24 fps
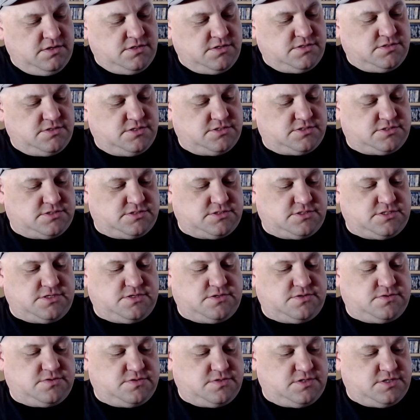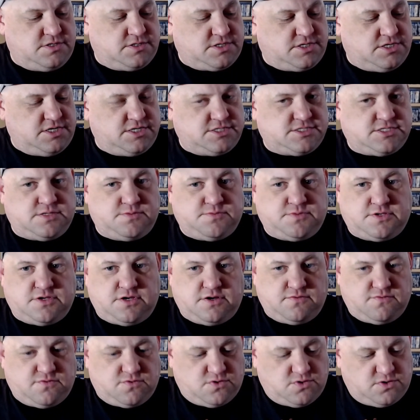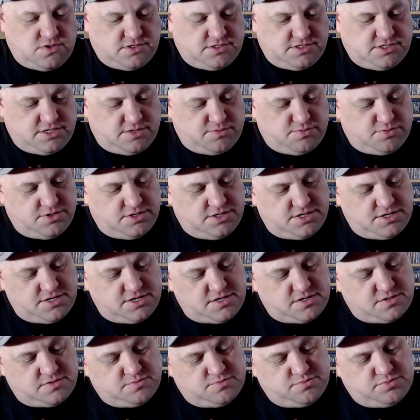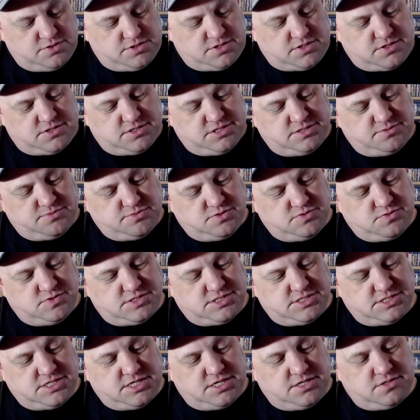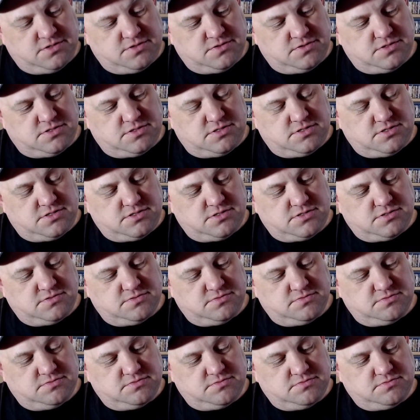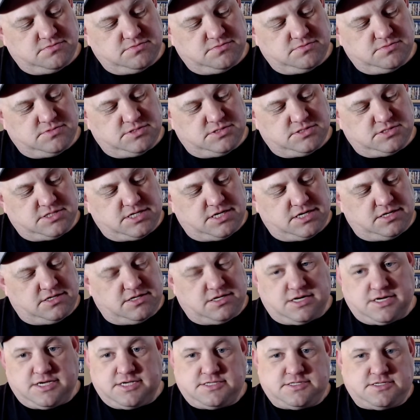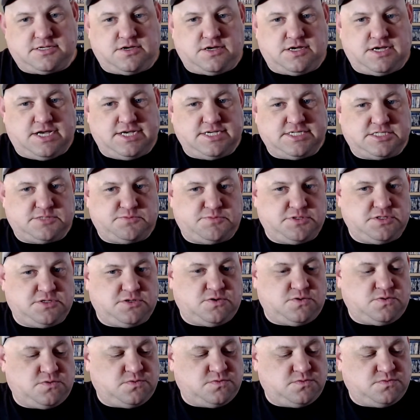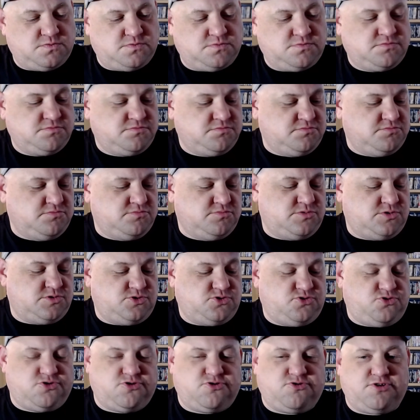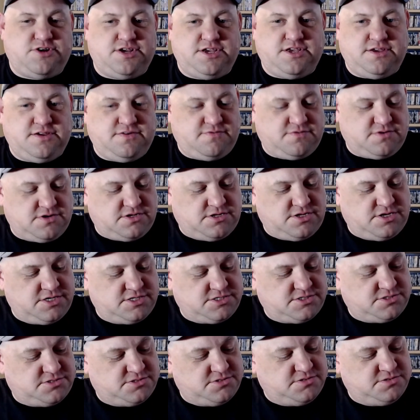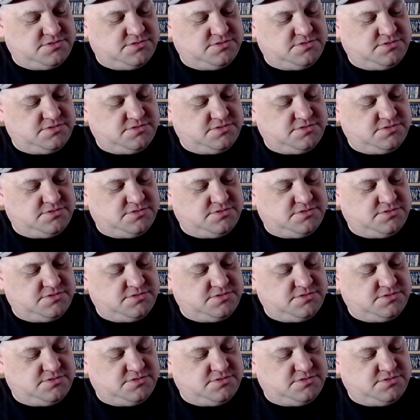This is another custom cover art that I printed out and put all these movies together. Just kind of, I guess, the I Spit on Your Grave collection.